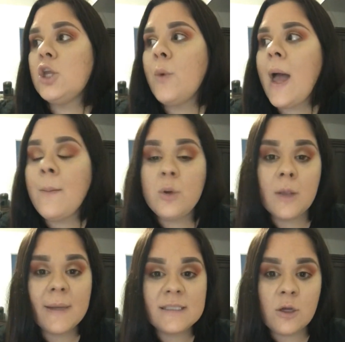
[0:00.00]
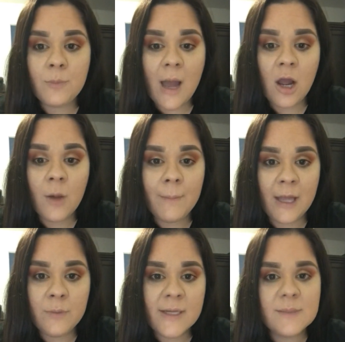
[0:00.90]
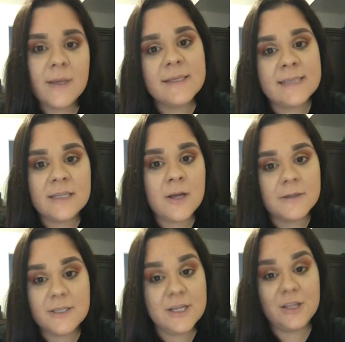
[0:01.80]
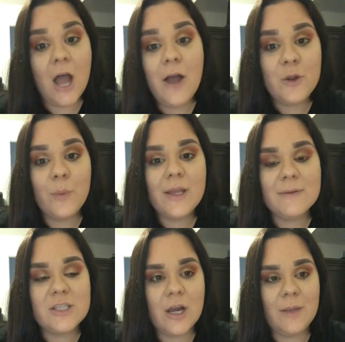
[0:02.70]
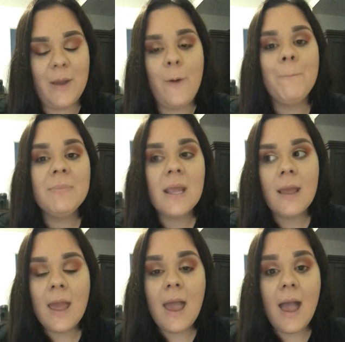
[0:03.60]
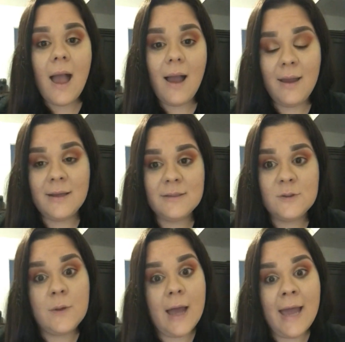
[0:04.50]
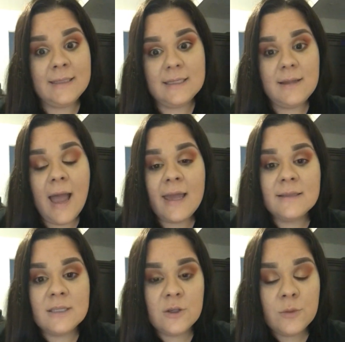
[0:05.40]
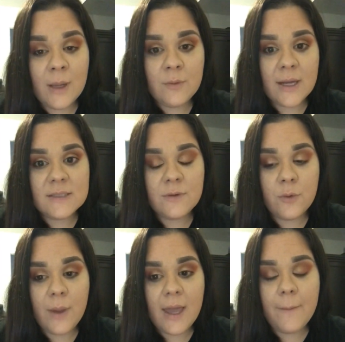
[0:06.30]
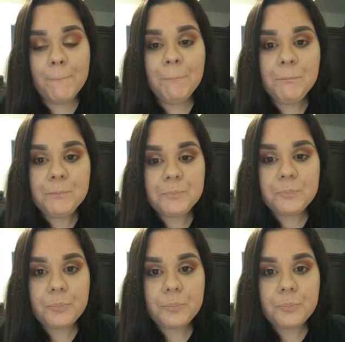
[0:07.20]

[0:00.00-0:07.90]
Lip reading: So I was like, you know what? I'm putting myself back on bed rest because that doctor did not know what he was talking about. And so I did. I continued bed rest for the week.